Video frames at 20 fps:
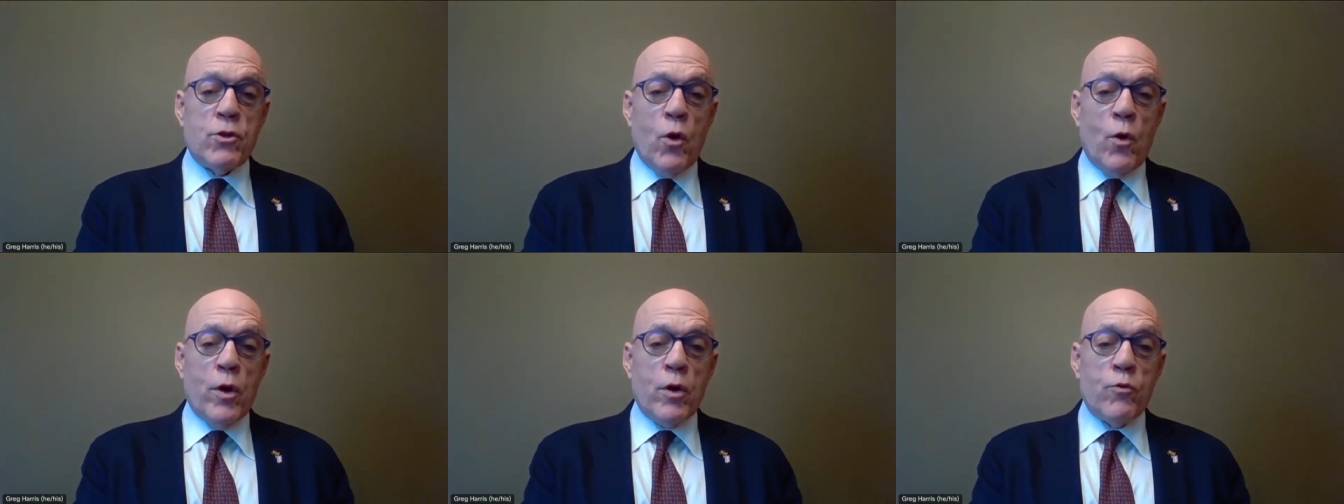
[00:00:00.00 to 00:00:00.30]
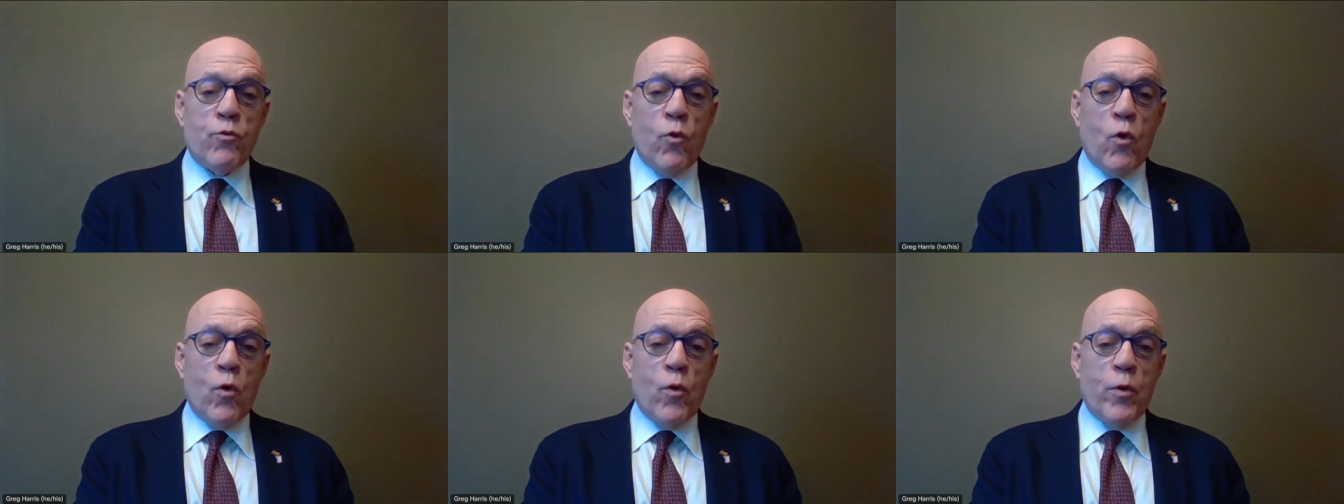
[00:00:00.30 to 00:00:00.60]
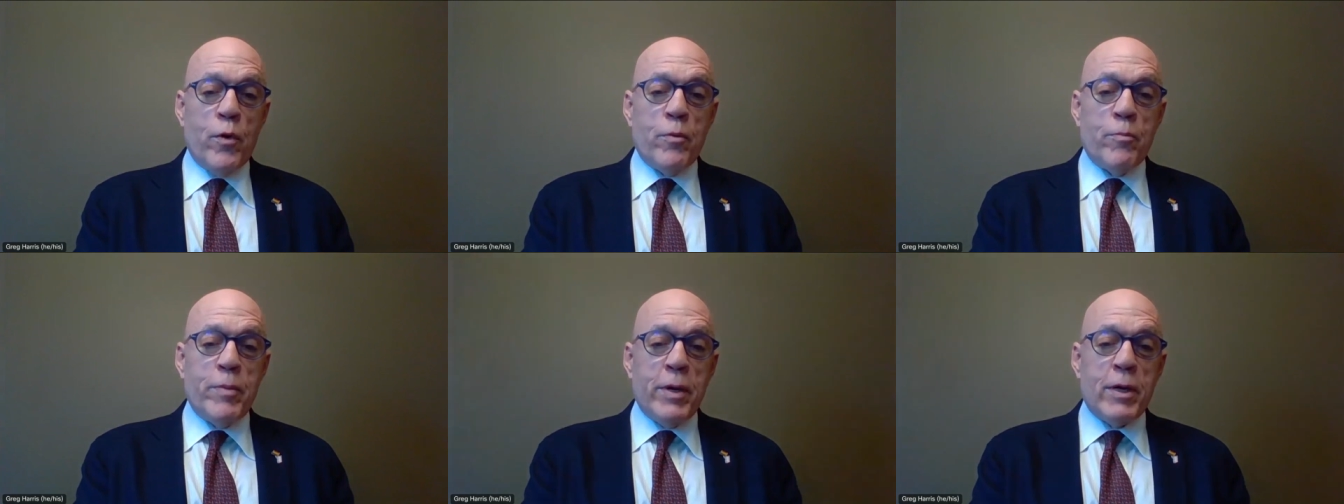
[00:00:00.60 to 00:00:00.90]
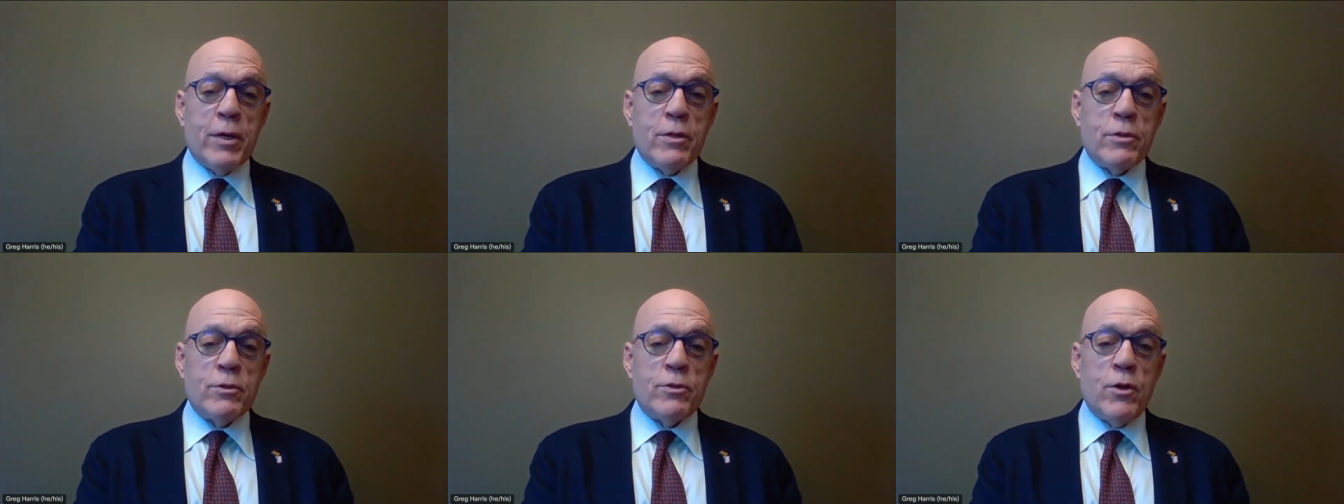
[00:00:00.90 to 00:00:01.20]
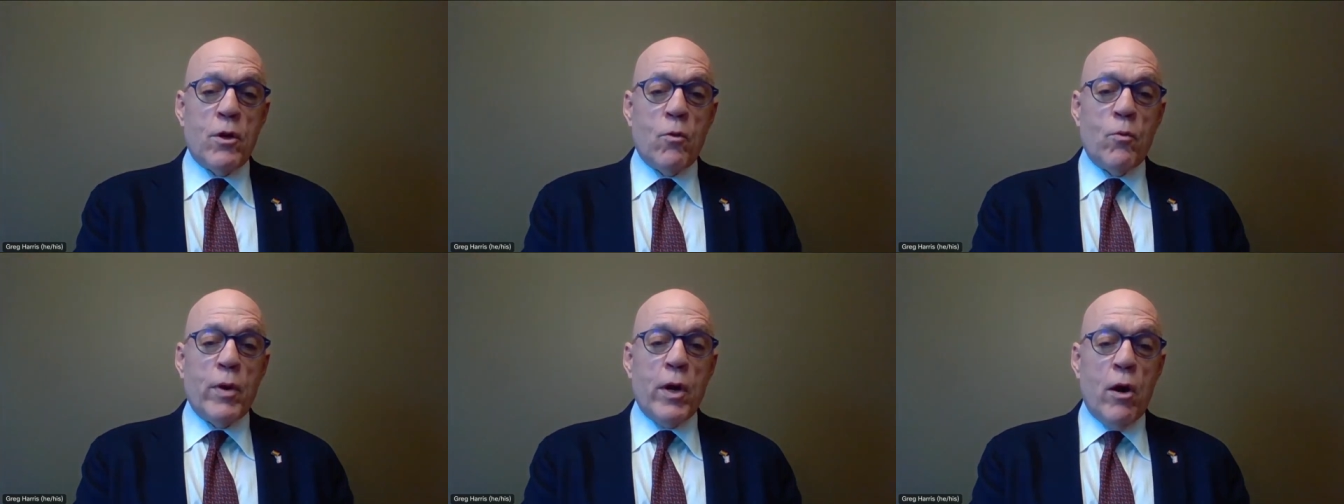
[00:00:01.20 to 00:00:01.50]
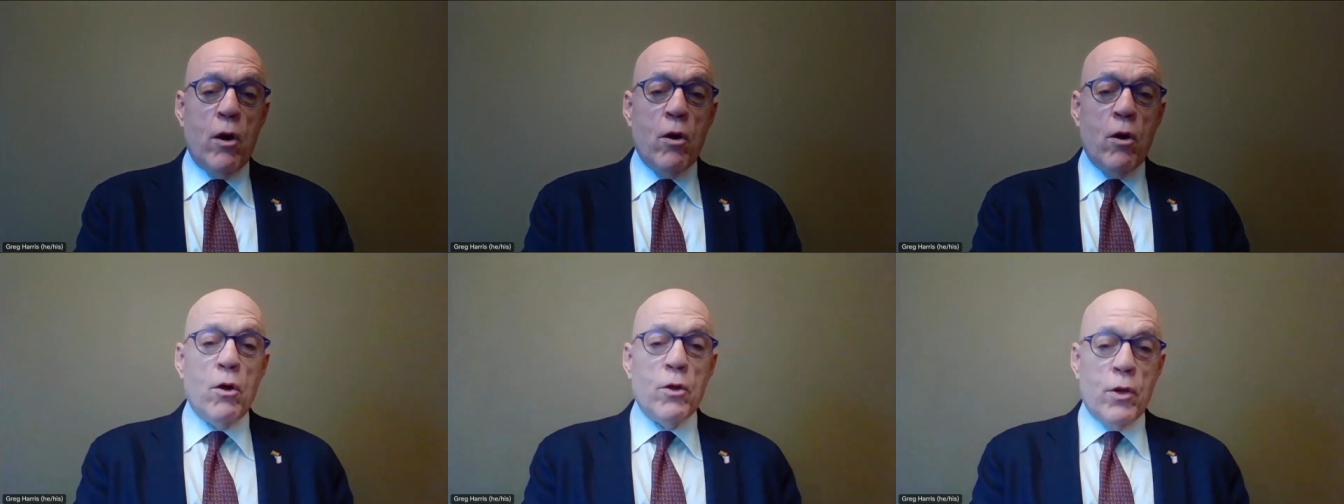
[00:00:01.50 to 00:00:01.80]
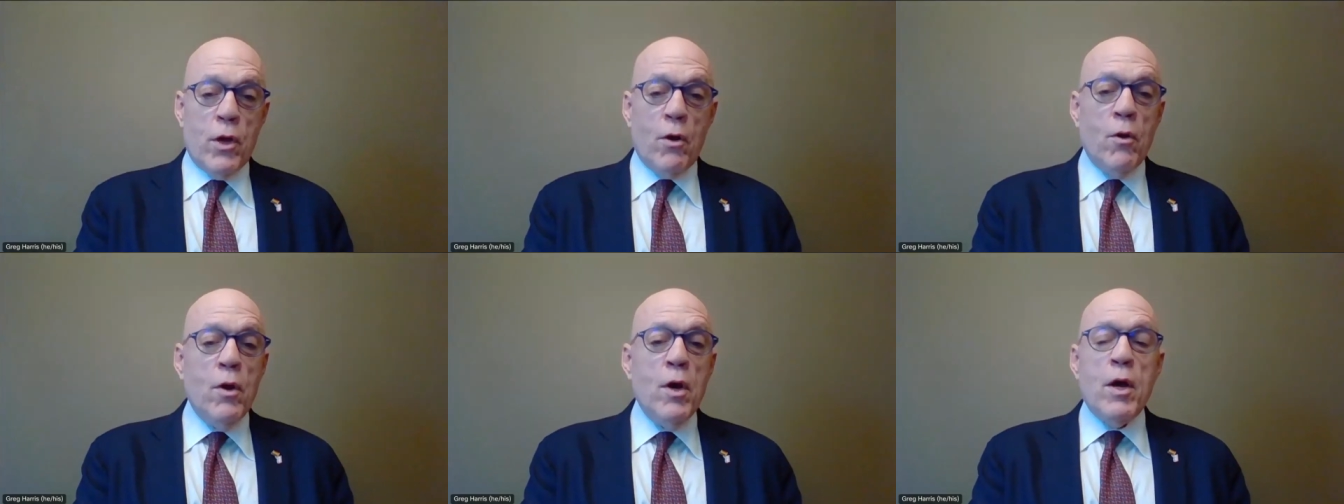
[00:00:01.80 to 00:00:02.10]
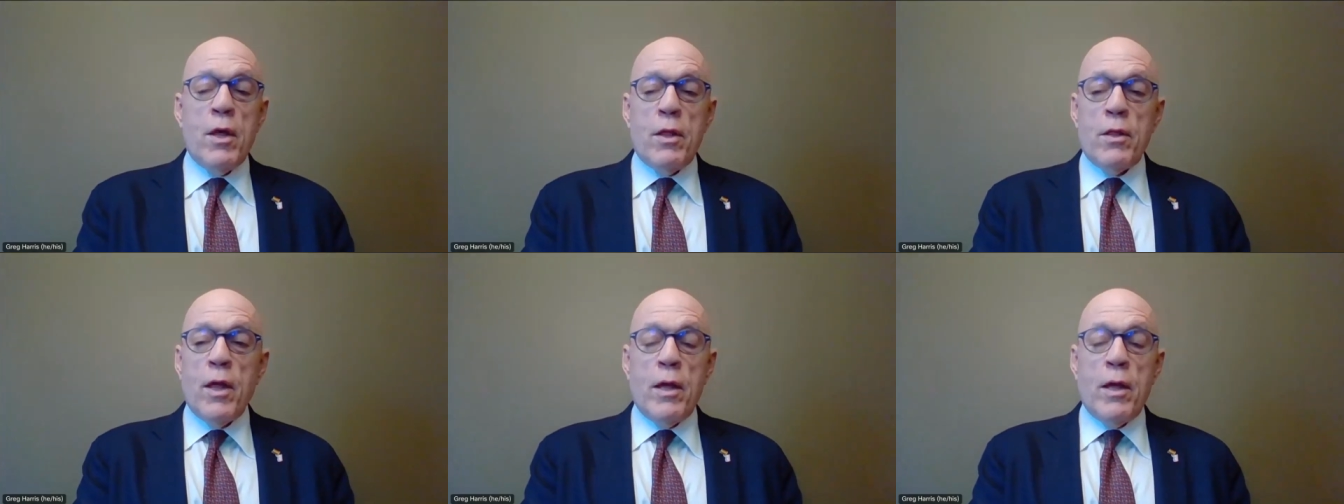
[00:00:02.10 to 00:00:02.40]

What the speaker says: going forward? Because we all know